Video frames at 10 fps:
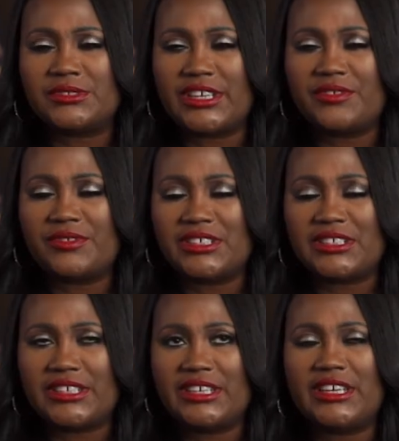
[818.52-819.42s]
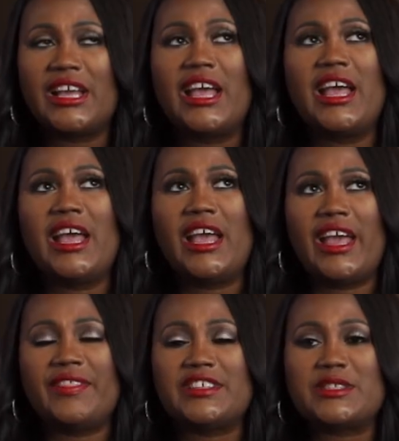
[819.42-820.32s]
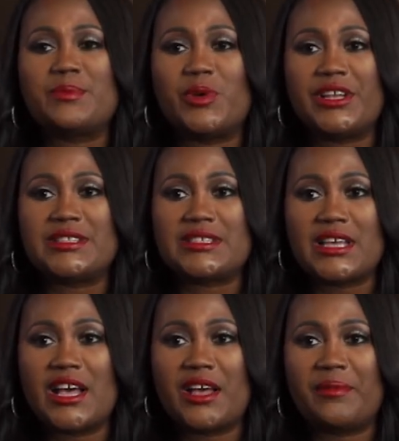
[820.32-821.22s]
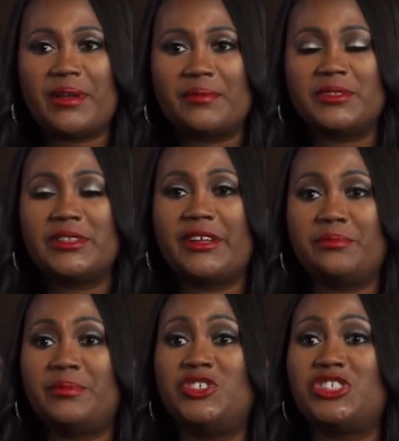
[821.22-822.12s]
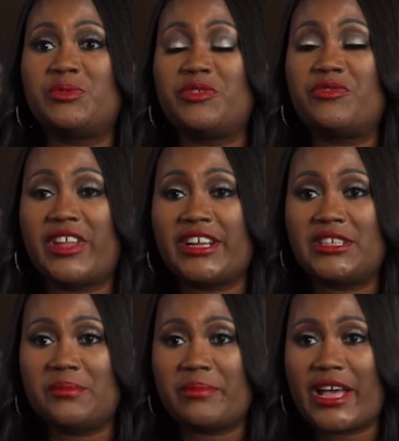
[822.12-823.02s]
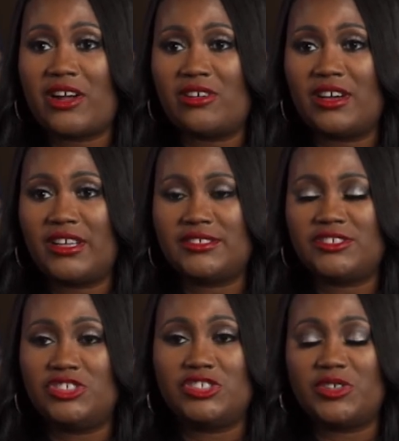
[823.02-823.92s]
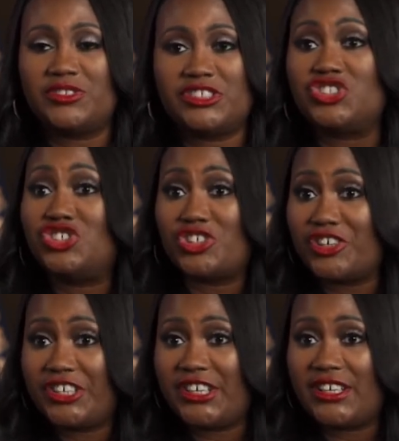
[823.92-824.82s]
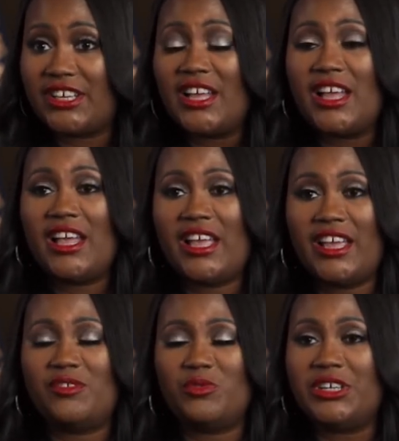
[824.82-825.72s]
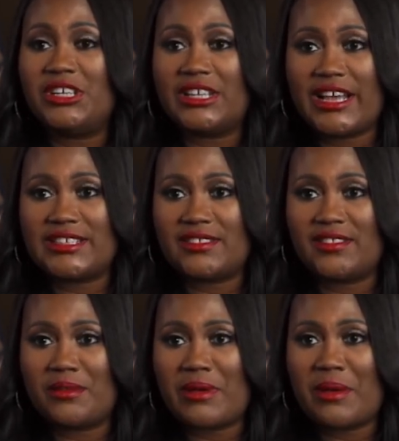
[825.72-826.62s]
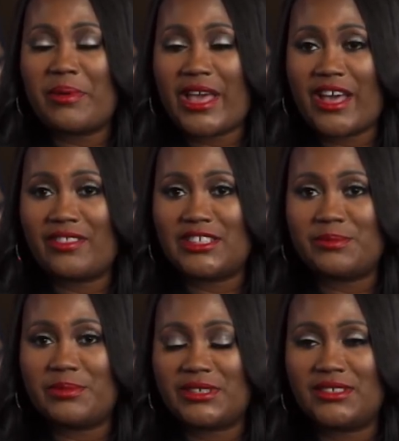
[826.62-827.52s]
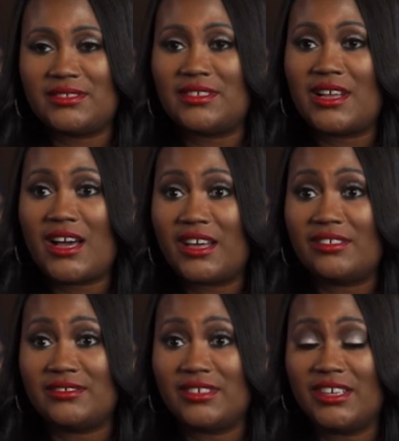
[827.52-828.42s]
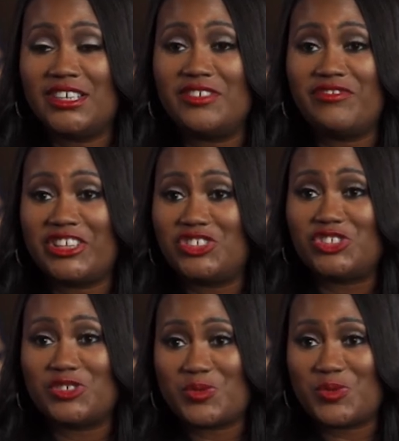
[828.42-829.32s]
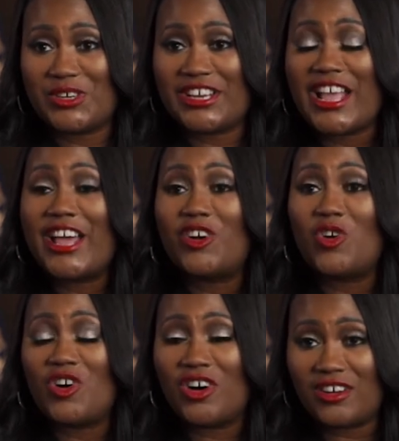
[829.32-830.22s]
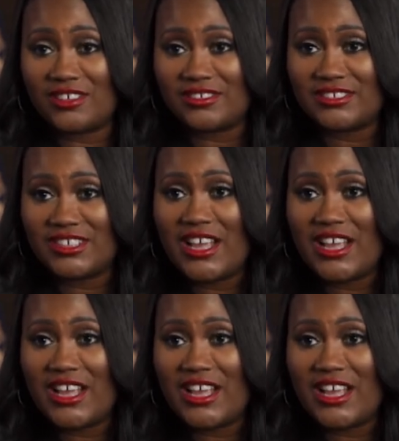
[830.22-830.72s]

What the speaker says: Definitely at this point in time, I'm like just reflecting back on, you know, this journey and realizing that my path has been not a conventional one at all.